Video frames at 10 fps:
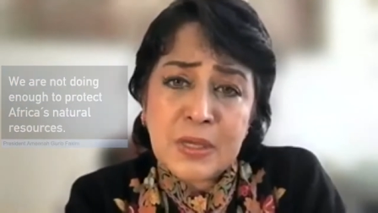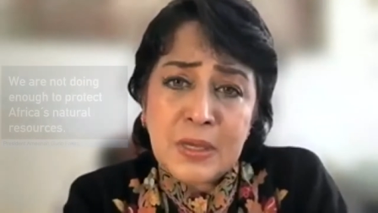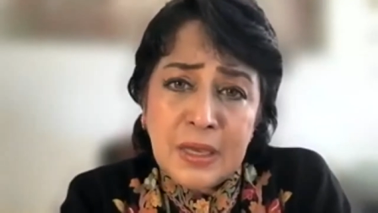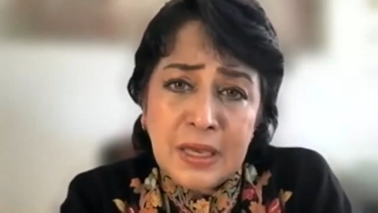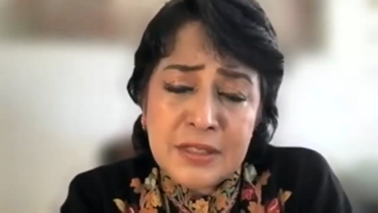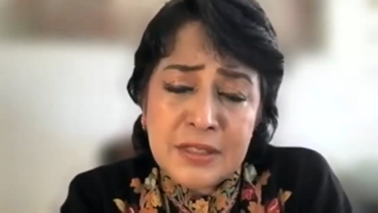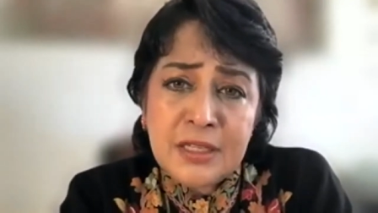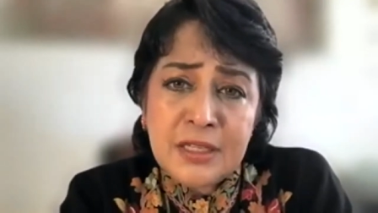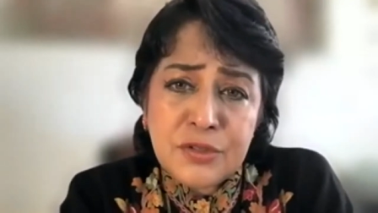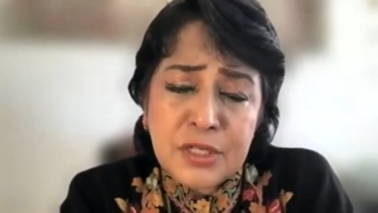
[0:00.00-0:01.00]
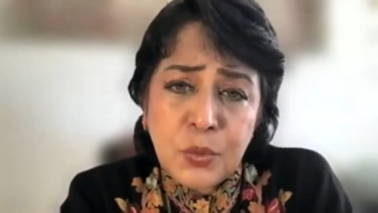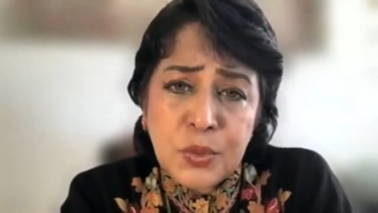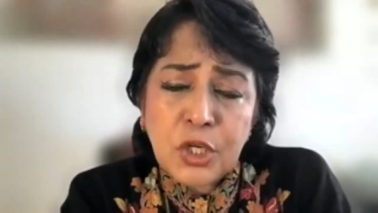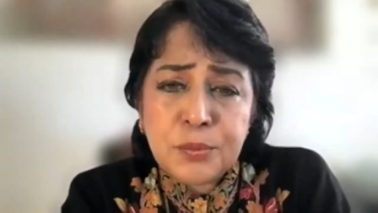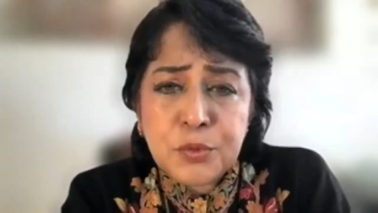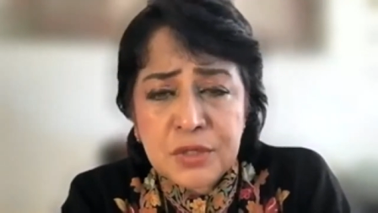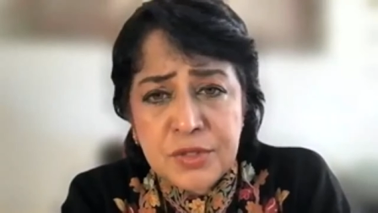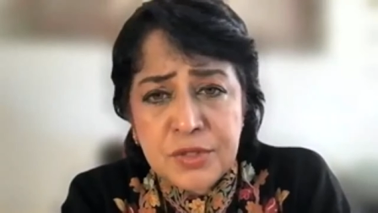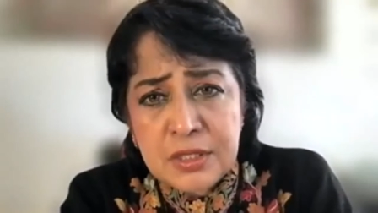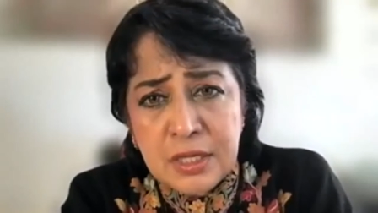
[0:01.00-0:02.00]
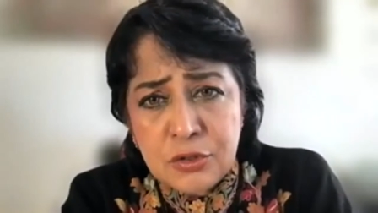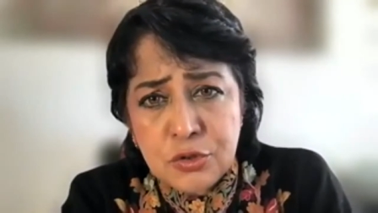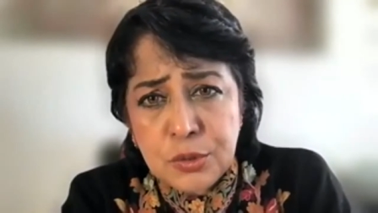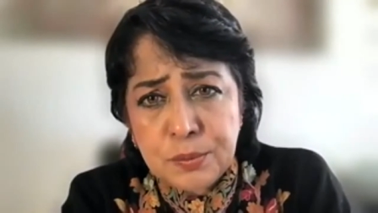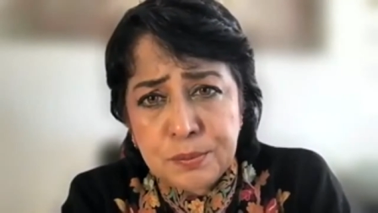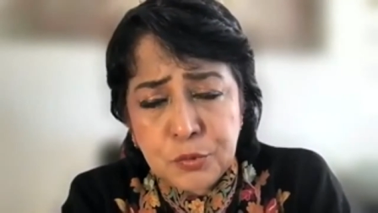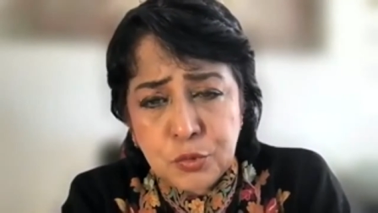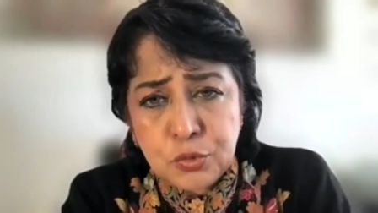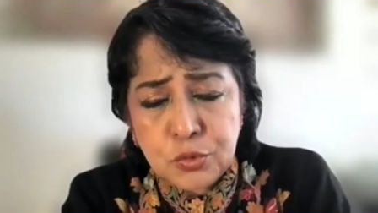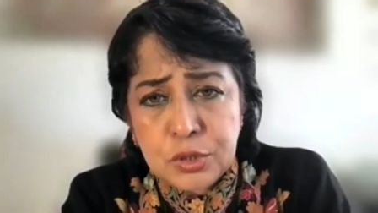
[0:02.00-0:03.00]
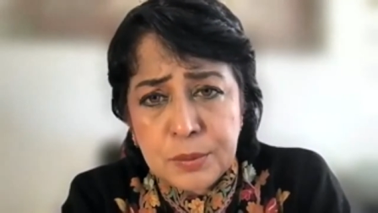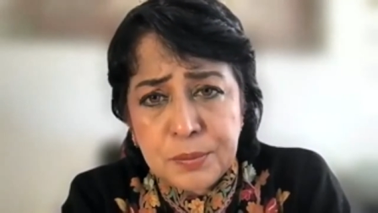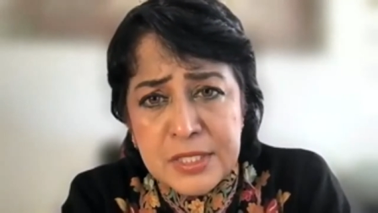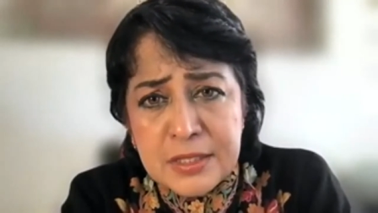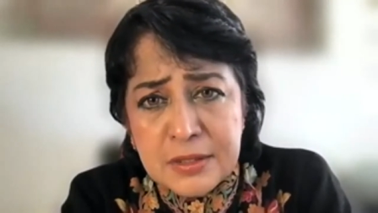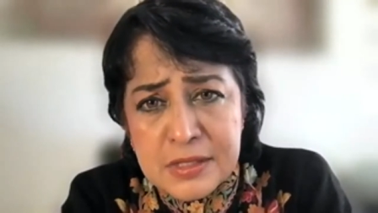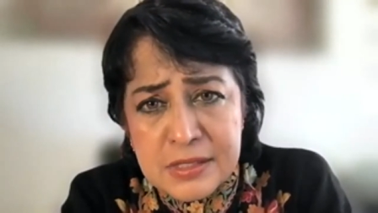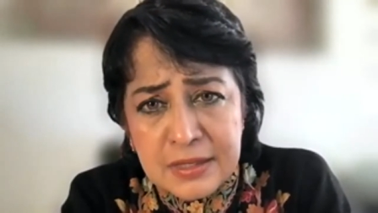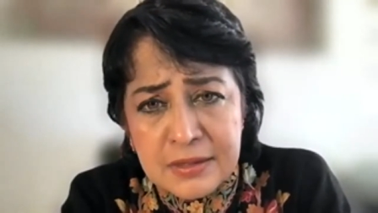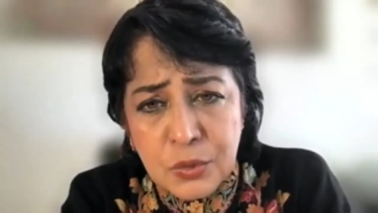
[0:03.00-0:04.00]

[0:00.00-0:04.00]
at the end of the day, we can't put everything down to the political sector.